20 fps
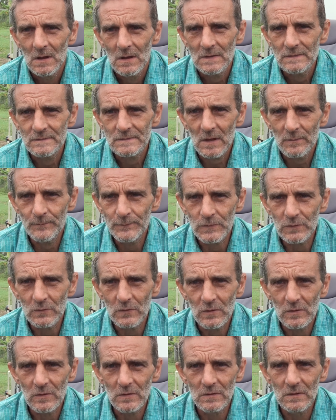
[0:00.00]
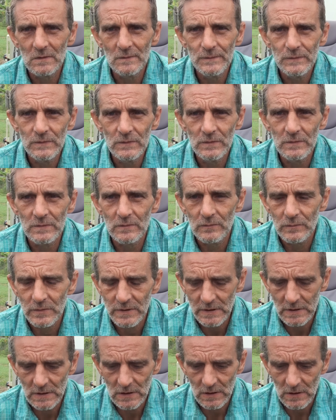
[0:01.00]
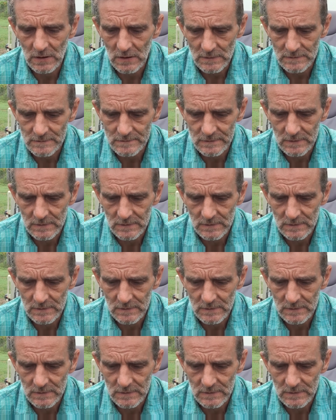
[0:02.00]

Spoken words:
It's up to all of you to realize